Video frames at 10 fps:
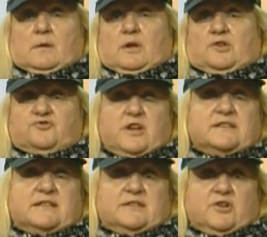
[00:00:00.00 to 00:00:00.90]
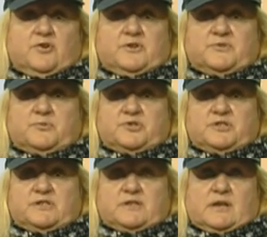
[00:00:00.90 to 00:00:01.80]
translatorics, which
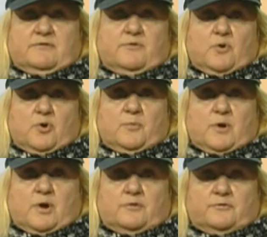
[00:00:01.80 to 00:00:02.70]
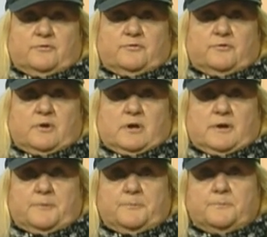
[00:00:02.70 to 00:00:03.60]
is a form of
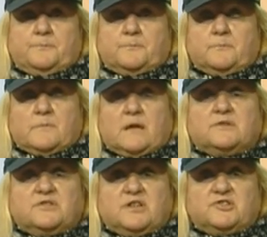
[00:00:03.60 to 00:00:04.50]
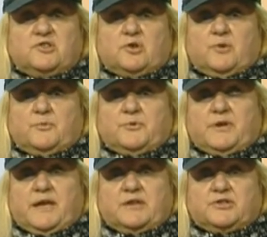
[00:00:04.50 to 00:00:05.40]
international
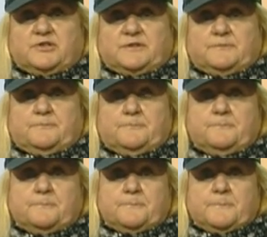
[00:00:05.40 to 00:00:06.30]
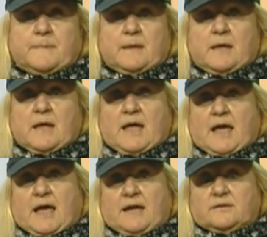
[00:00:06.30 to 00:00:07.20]
communication.
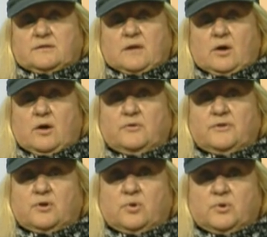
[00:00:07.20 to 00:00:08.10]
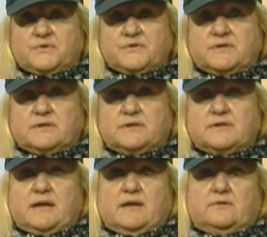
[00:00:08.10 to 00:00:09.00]
And all the courses
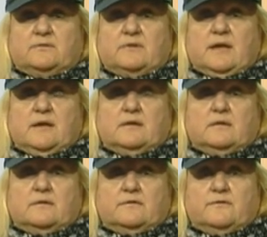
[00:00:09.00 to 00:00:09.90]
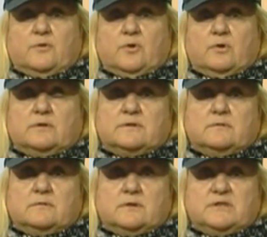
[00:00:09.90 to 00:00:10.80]
I had to take for
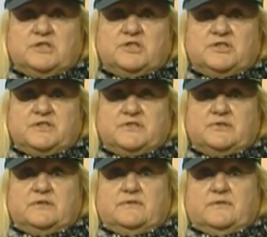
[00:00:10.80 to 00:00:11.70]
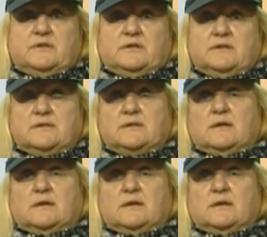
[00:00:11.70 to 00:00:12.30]
the teaching certificates